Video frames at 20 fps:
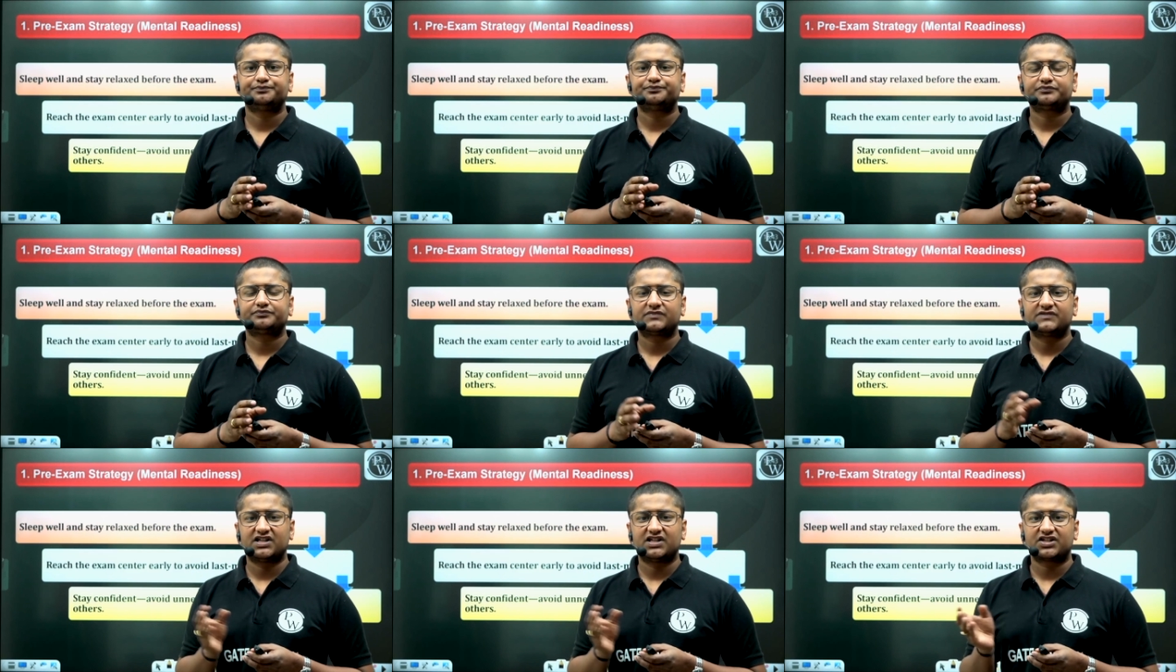
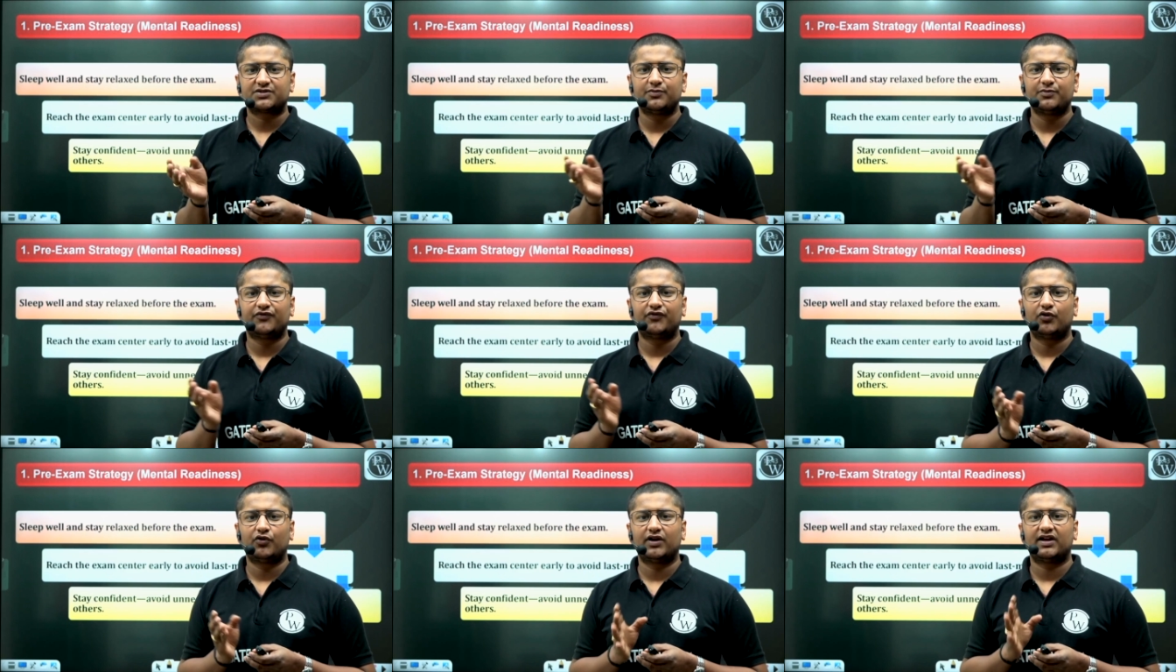just
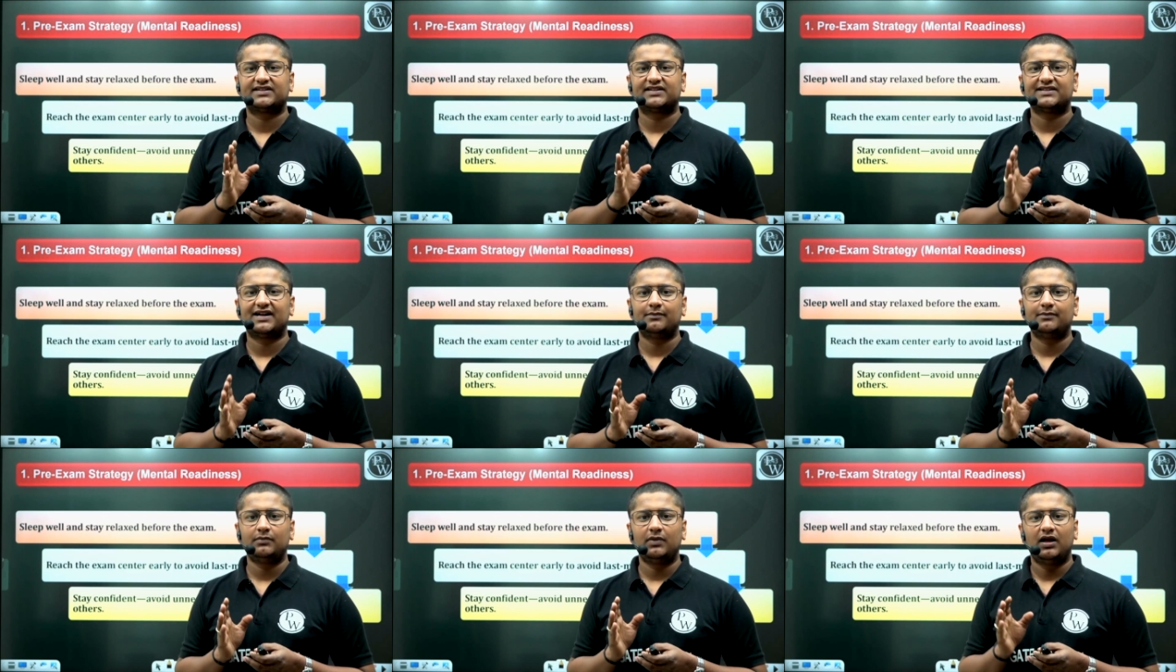before exam
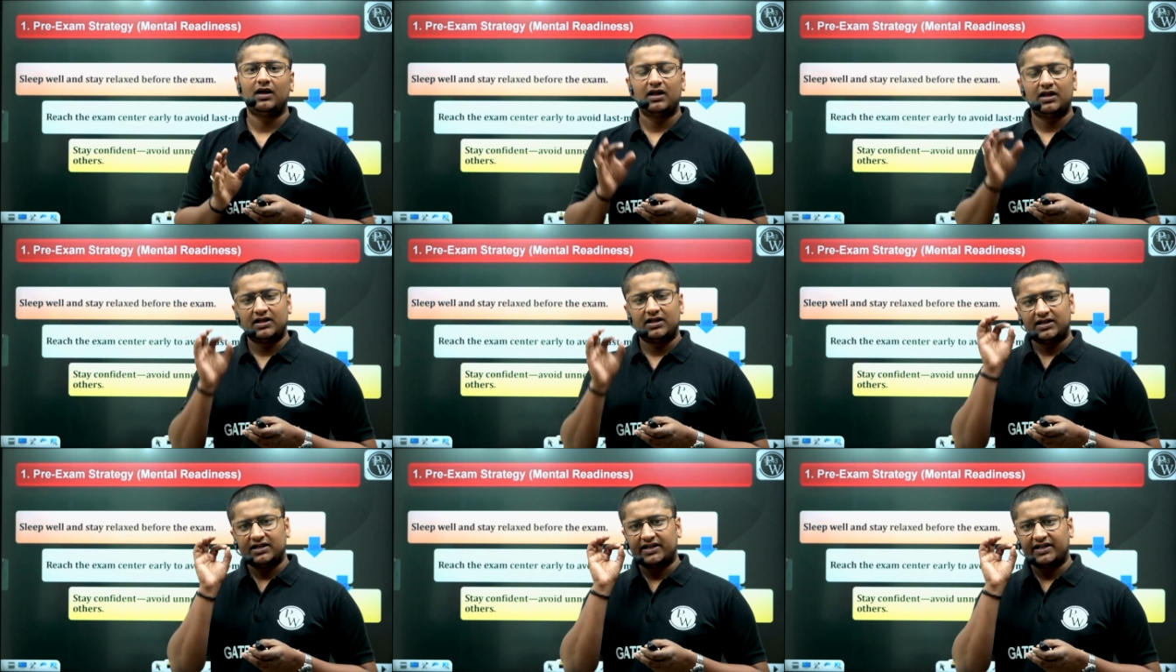
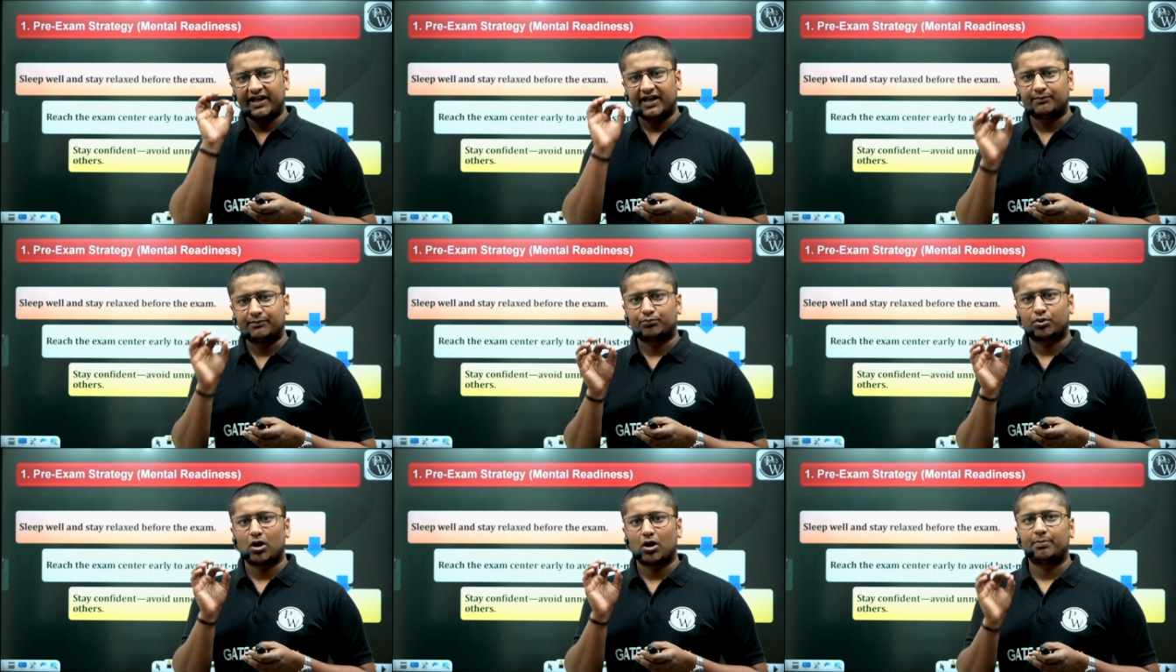take
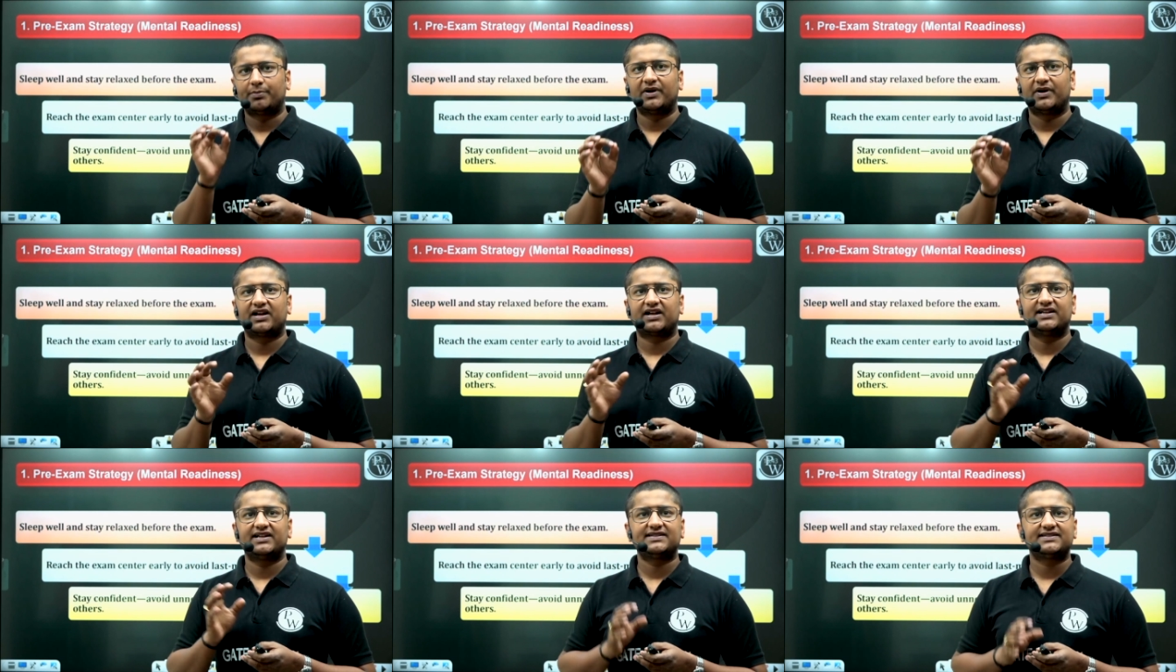proper
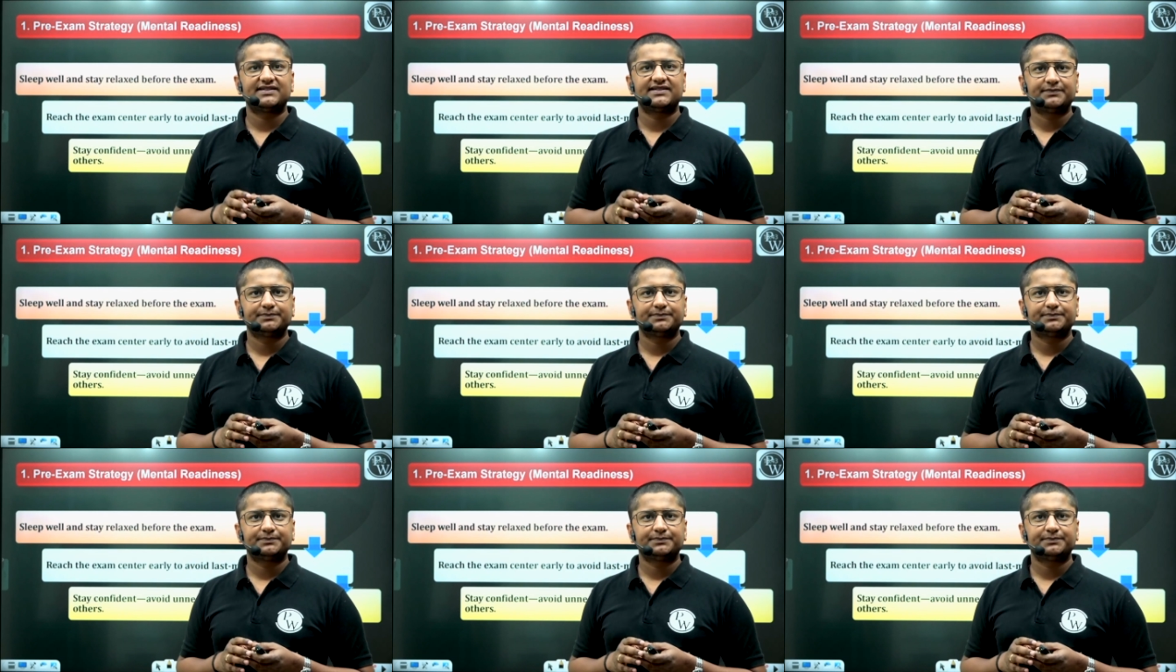rest